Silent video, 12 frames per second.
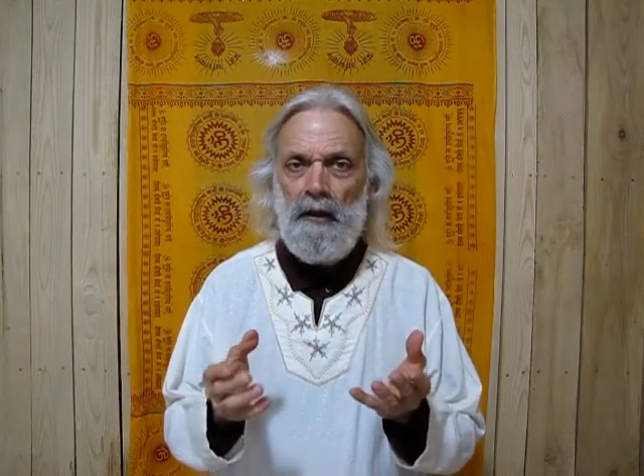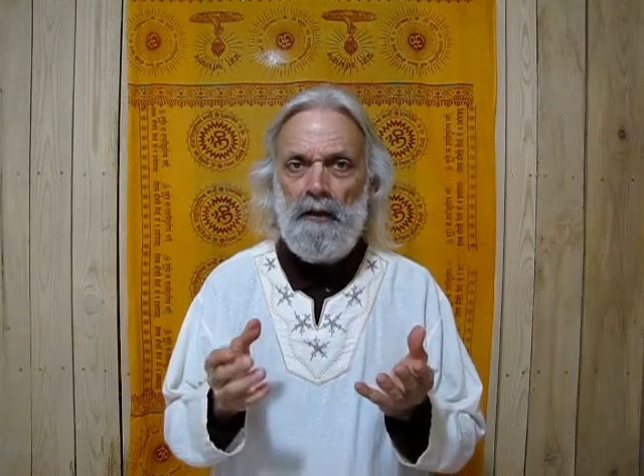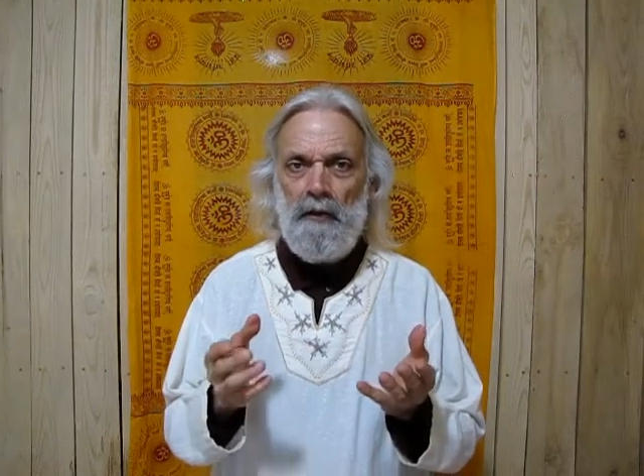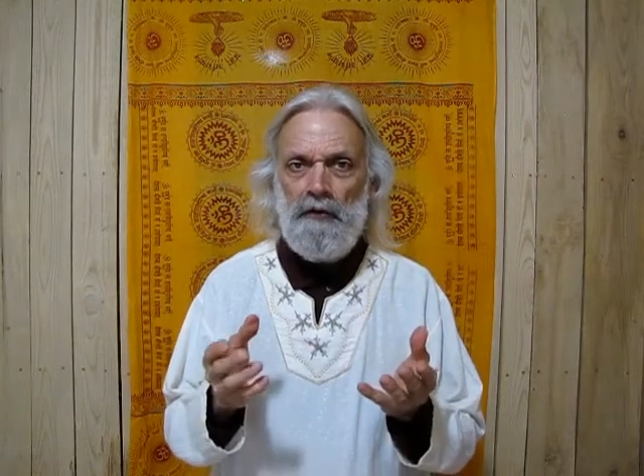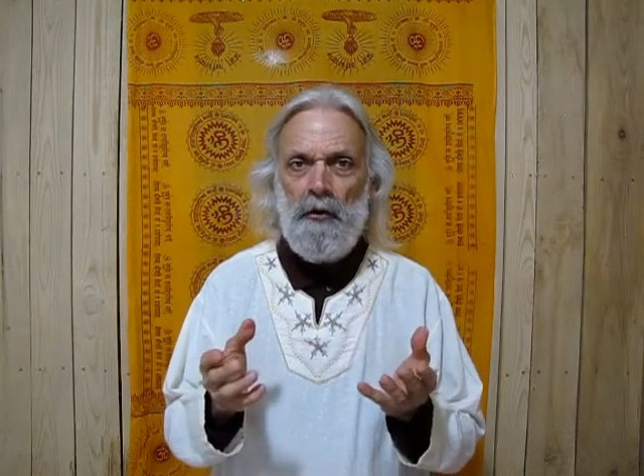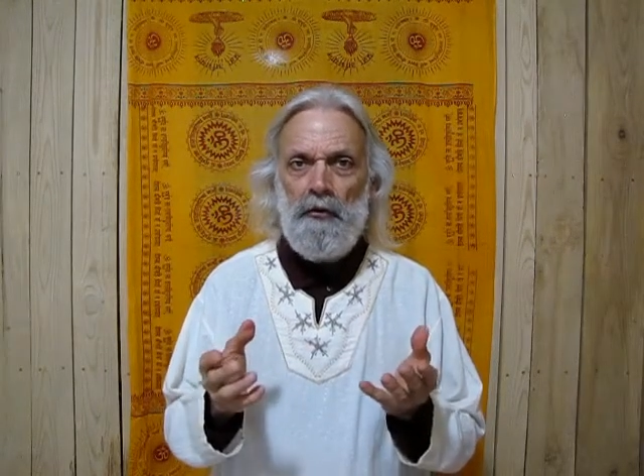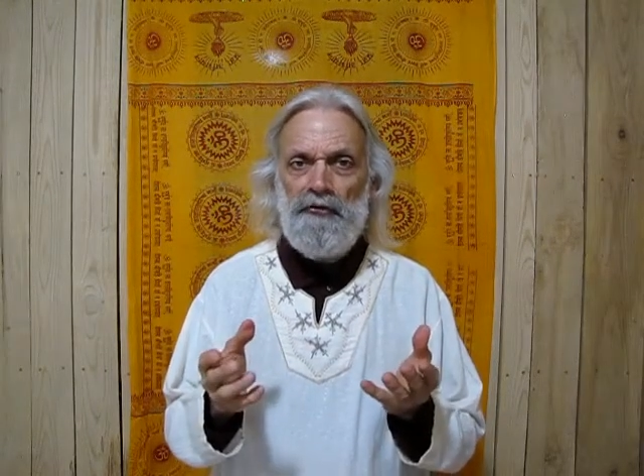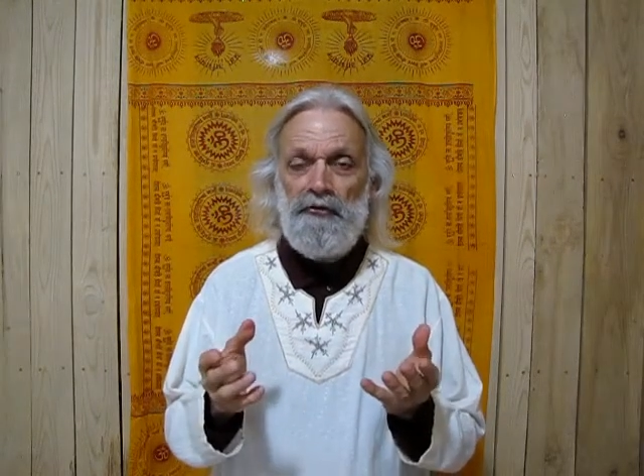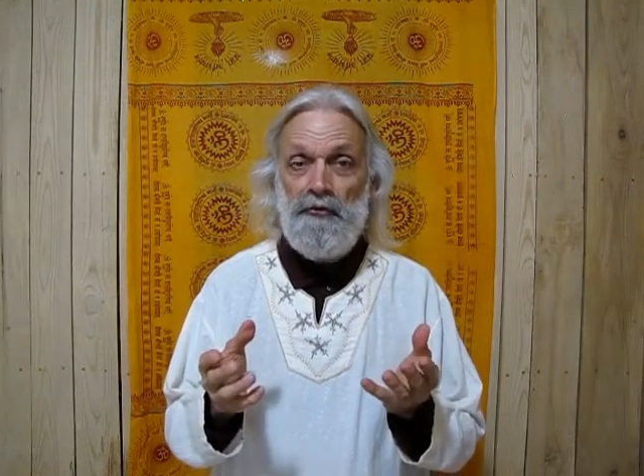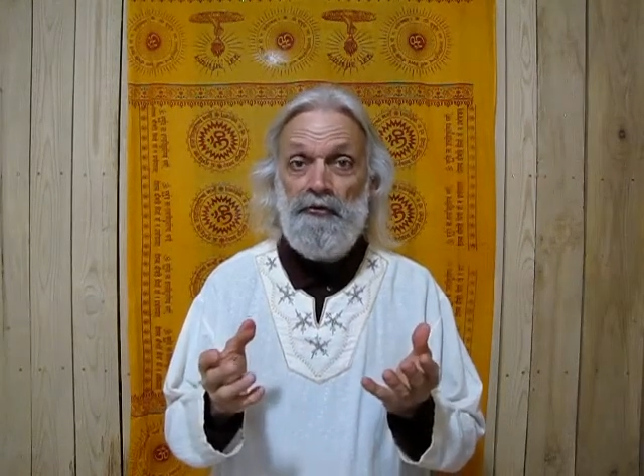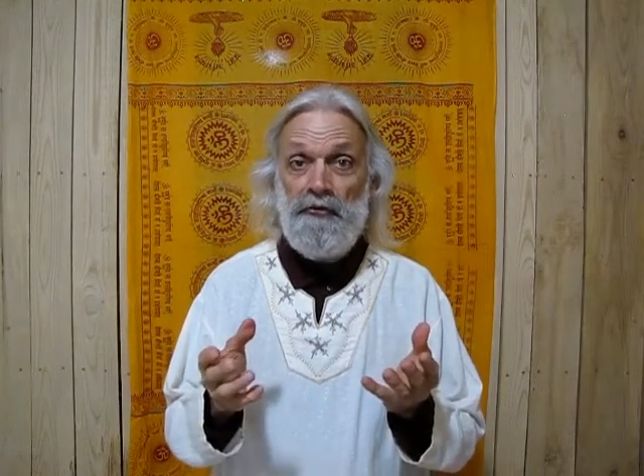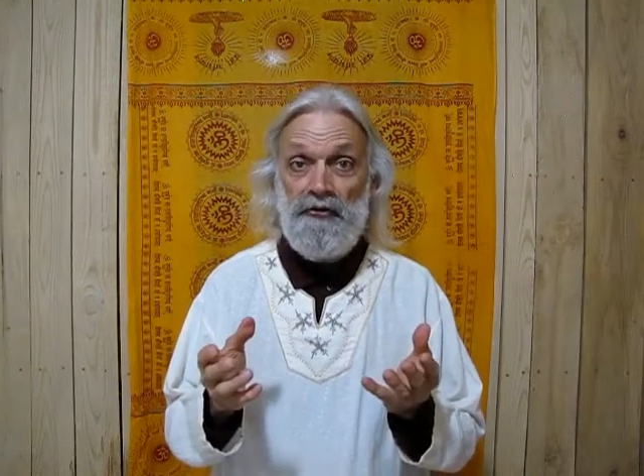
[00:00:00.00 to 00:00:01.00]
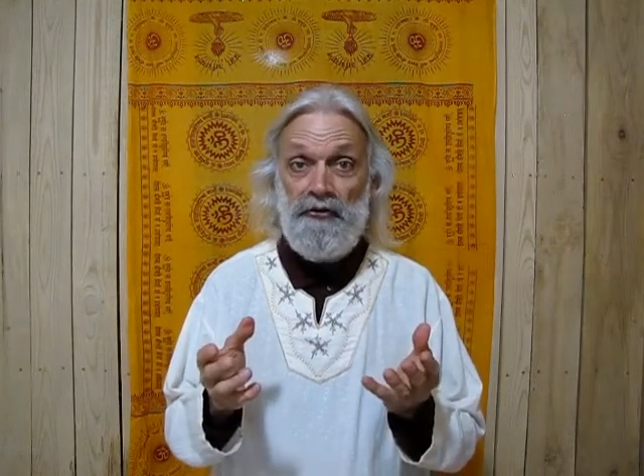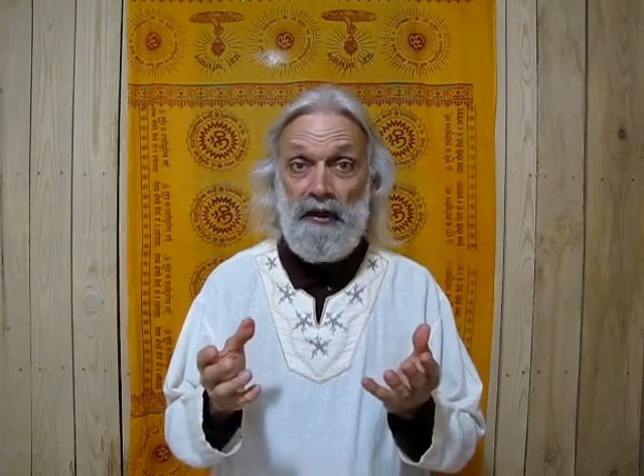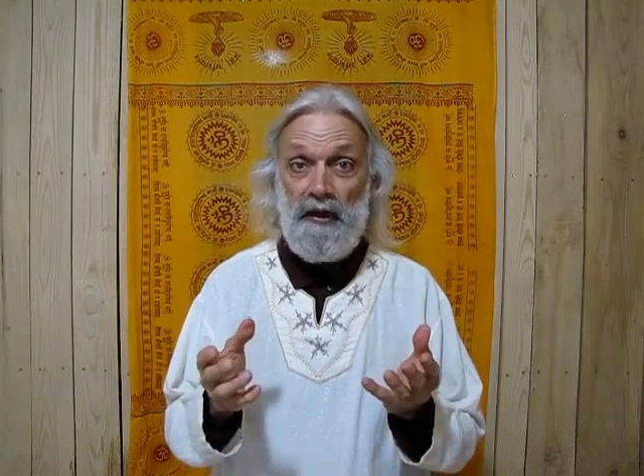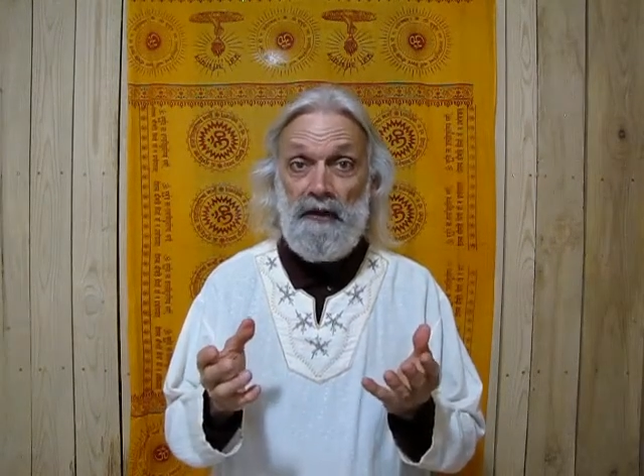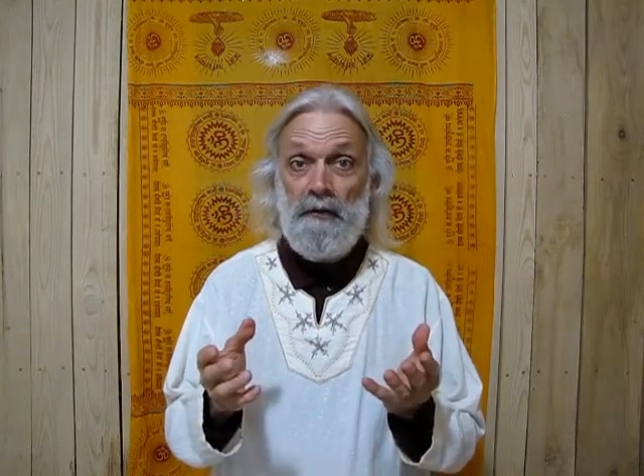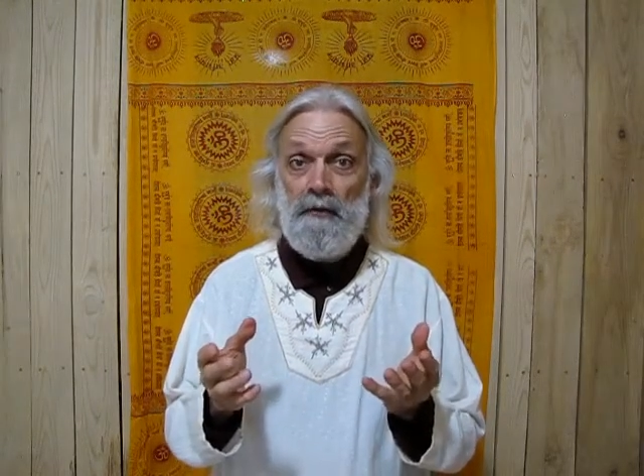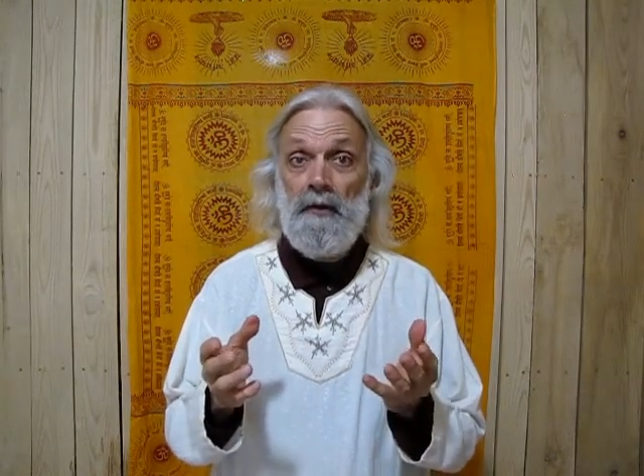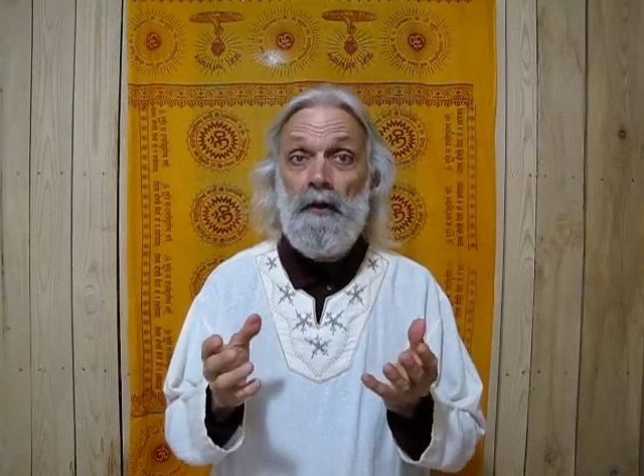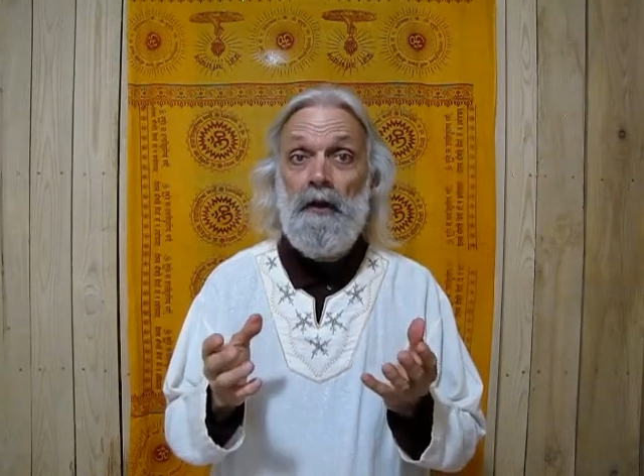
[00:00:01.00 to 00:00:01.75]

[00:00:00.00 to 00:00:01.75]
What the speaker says: Now the Yoga Sutras say that